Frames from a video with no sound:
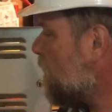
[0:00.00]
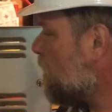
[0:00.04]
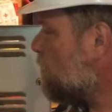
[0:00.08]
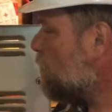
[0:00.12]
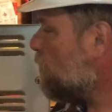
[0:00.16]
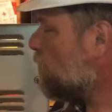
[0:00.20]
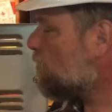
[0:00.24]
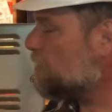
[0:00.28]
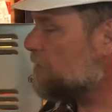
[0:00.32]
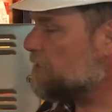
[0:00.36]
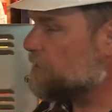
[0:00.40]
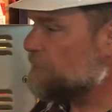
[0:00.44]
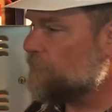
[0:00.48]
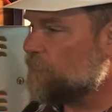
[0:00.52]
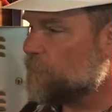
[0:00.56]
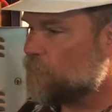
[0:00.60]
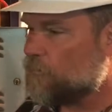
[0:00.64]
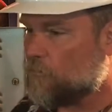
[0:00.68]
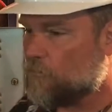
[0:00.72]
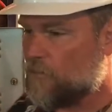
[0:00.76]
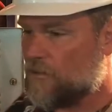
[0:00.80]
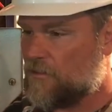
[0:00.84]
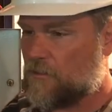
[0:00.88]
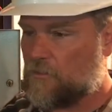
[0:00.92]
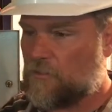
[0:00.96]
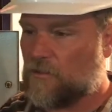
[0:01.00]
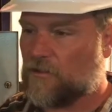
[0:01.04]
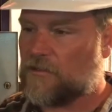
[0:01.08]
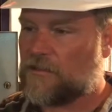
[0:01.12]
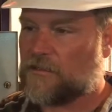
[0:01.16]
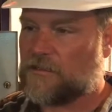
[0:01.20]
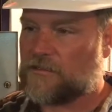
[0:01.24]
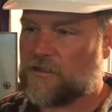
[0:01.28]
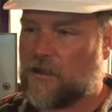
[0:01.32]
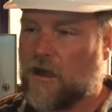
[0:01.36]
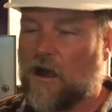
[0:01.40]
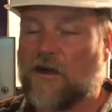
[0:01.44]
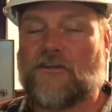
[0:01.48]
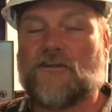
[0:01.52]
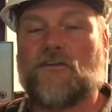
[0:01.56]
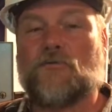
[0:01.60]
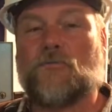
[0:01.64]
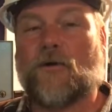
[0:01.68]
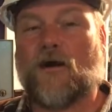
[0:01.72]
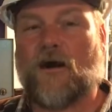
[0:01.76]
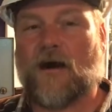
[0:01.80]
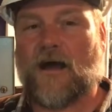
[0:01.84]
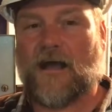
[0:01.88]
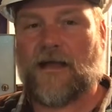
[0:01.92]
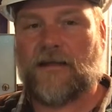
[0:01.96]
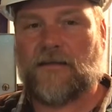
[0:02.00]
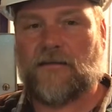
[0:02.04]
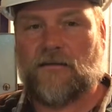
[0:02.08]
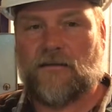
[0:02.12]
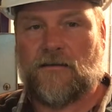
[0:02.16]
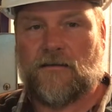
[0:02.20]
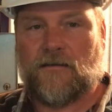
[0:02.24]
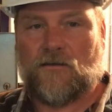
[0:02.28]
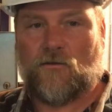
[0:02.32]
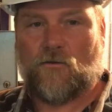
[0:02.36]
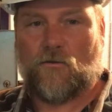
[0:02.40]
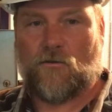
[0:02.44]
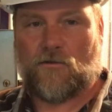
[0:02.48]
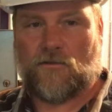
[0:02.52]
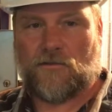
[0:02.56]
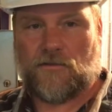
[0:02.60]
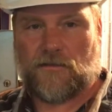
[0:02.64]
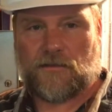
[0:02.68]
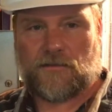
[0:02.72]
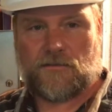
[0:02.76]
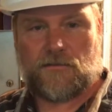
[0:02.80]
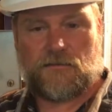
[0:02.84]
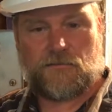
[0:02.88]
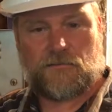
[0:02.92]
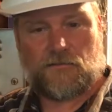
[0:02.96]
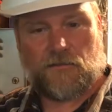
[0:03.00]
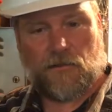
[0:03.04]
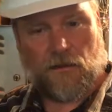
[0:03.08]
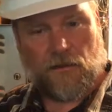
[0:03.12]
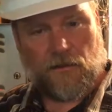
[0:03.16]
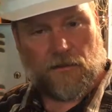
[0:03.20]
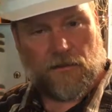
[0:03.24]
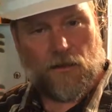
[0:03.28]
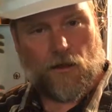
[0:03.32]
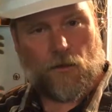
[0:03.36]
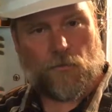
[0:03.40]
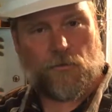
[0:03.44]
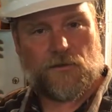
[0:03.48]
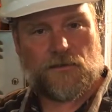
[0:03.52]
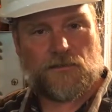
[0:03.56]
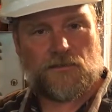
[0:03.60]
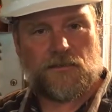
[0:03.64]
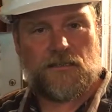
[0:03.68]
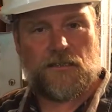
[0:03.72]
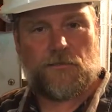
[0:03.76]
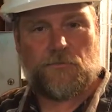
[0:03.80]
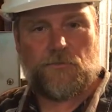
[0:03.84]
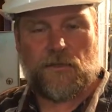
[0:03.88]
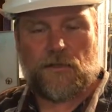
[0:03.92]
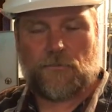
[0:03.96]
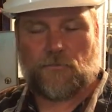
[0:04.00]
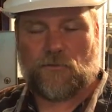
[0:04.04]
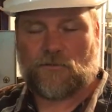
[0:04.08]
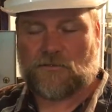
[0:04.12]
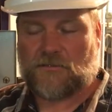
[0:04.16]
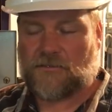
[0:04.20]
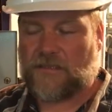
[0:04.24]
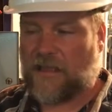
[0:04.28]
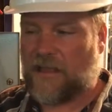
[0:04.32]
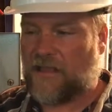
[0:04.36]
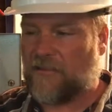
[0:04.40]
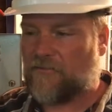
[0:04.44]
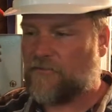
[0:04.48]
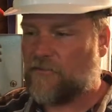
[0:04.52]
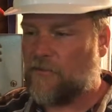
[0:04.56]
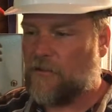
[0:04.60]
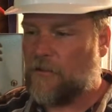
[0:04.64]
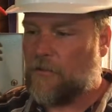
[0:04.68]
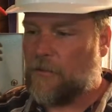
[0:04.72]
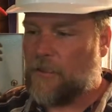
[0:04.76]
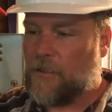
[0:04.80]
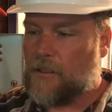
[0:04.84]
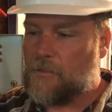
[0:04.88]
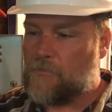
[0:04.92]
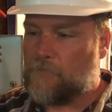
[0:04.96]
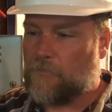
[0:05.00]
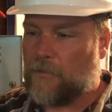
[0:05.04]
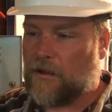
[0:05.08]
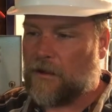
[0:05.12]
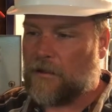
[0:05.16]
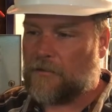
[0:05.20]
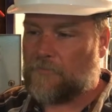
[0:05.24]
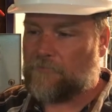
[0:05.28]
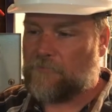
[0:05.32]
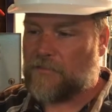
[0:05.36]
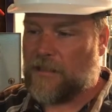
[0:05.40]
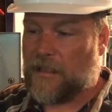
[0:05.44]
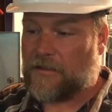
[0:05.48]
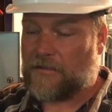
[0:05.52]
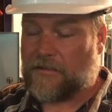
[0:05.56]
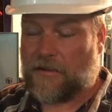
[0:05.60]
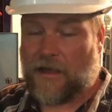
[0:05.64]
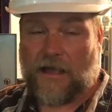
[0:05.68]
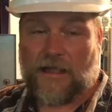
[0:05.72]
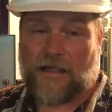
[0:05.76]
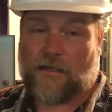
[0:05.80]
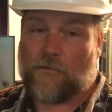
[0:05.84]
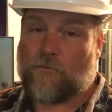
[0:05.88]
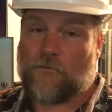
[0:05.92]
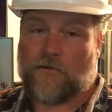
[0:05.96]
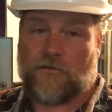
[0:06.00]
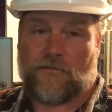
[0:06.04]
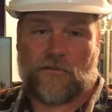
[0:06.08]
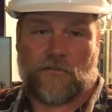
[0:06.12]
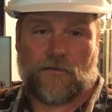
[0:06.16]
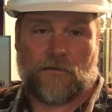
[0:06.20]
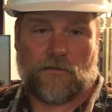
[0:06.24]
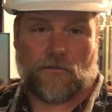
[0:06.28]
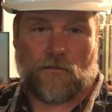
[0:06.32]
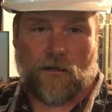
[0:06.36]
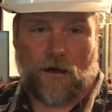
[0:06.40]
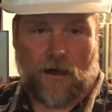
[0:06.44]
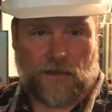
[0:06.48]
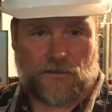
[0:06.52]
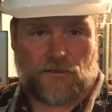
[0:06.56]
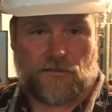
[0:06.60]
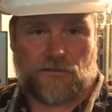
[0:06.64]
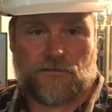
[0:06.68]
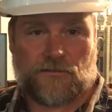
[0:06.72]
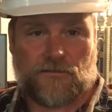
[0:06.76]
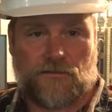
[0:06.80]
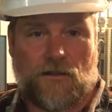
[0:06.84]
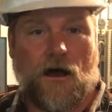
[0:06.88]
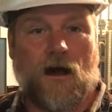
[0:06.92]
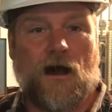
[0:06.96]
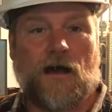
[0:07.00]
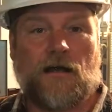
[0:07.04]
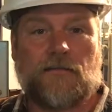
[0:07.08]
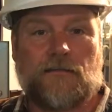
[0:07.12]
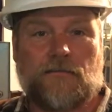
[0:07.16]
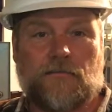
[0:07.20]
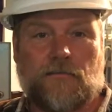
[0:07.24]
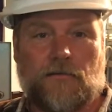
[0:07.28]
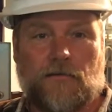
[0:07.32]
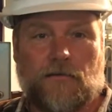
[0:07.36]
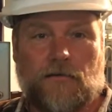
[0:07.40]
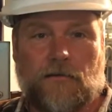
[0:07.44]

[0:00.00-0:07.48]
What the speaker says: not only for when the building is occupied will this help us keep people safe, but at night when the lodge is not